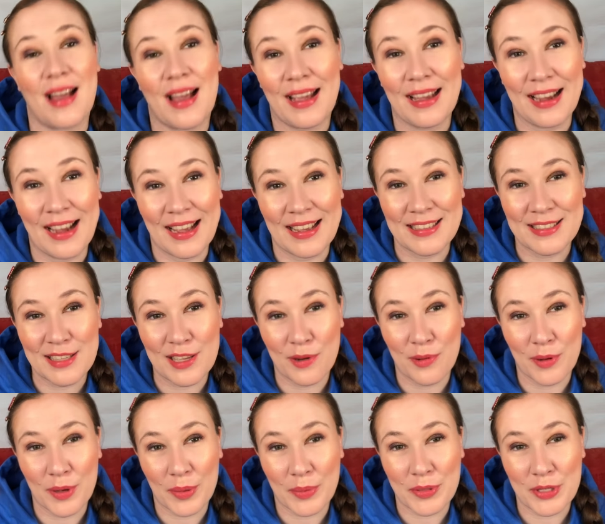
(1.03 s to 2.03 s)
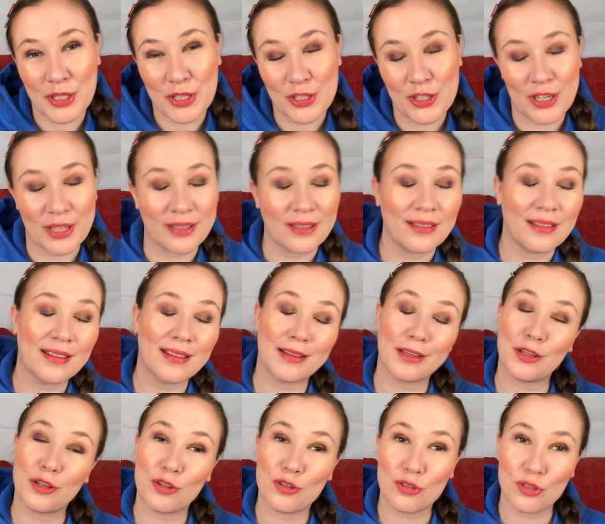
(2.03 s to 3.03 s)
Hi guys and welcome to the channel.
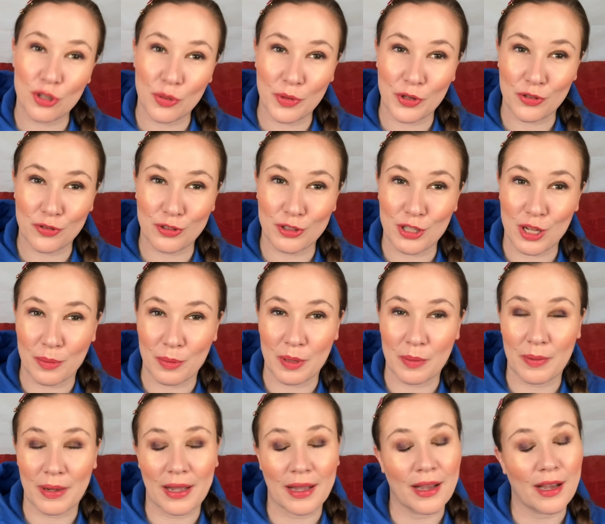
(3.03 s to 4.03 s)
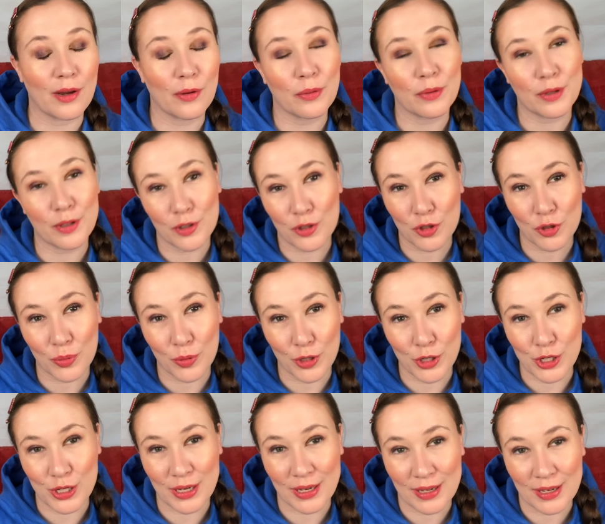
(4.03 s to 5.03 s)
Thank you so much for stopping by. I really do
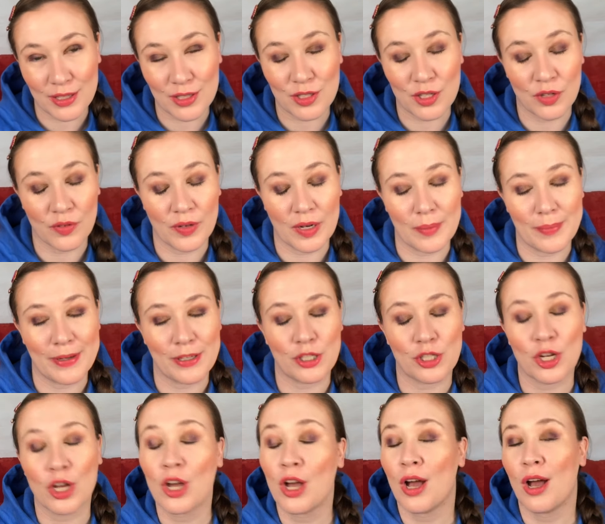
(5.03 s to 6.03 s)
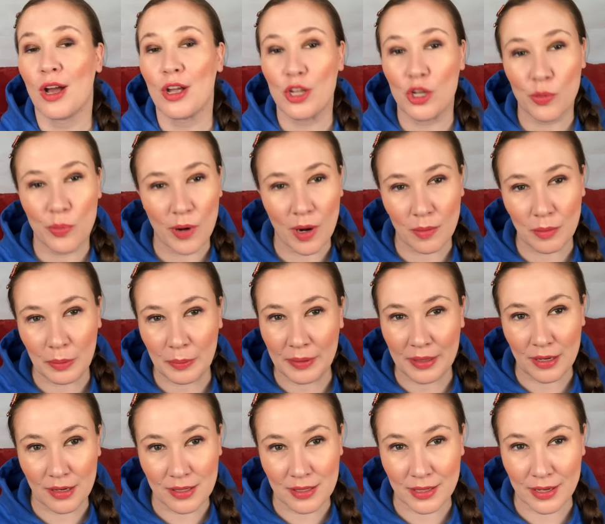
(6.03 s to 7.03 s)
appreciate it so very much. You probably
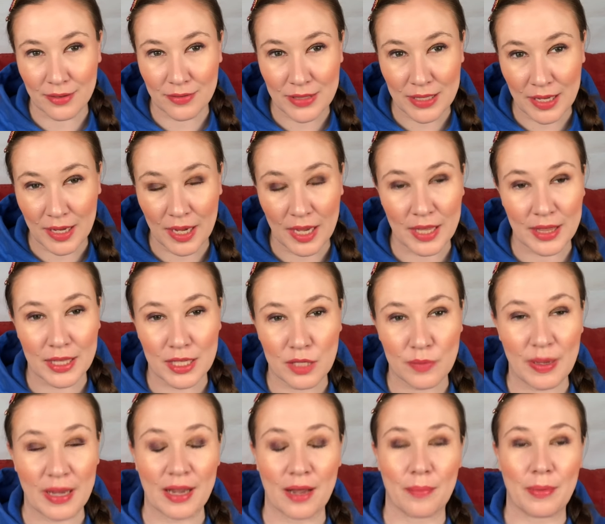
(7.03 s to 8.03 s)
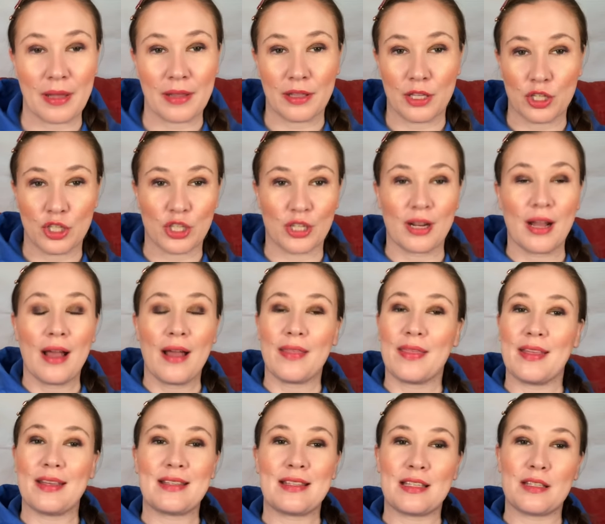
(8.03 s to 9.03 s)
are sick of seeing this makeup and this shirt.
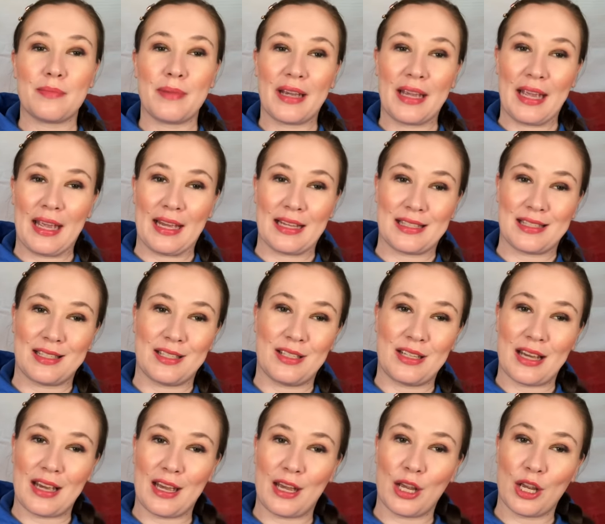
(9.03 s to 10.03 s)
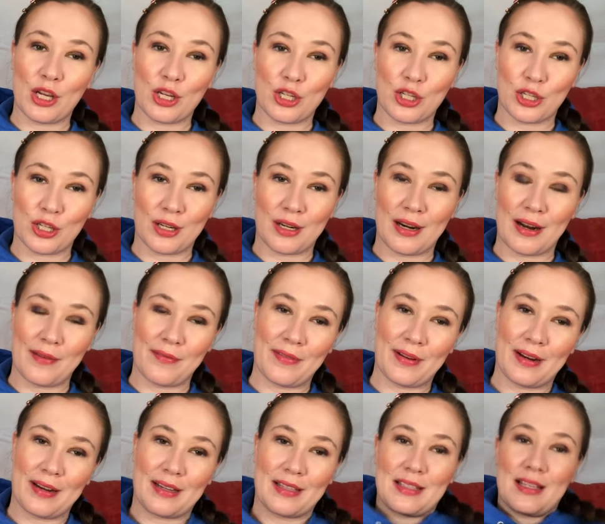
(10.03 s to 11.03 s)
This is my Hanson Day shirt. I'm
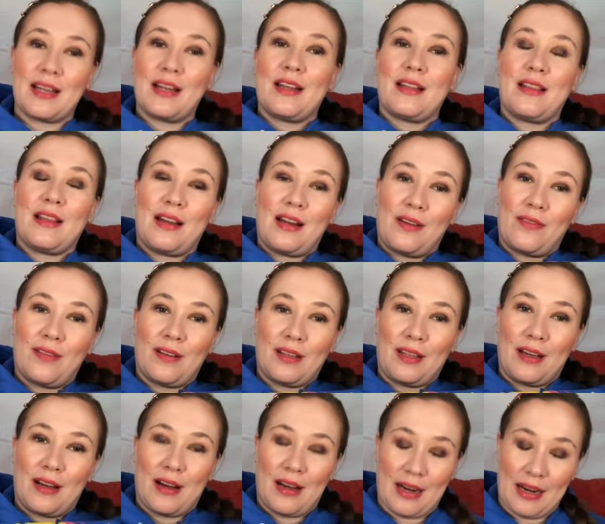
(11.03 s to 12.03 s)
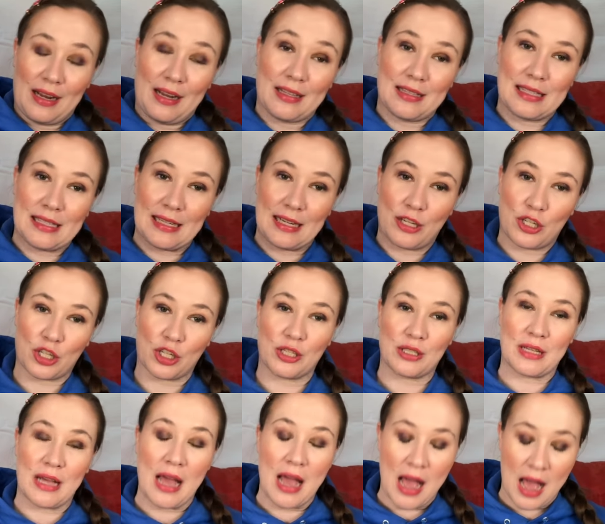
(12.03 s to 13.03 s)
very excited that I finally got a Hanson Day
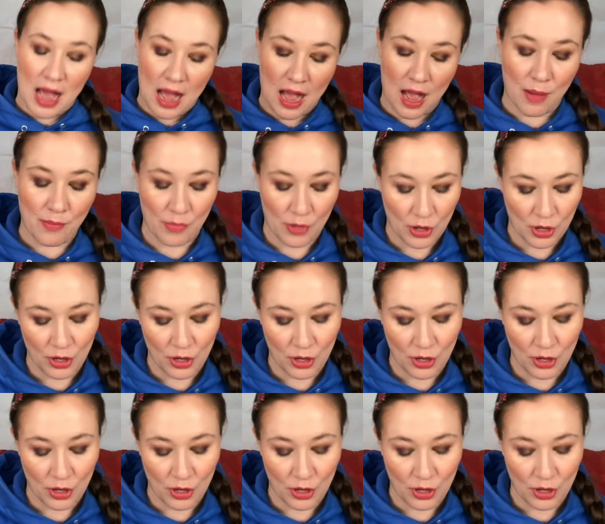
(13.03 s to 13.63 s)
shirt. Um,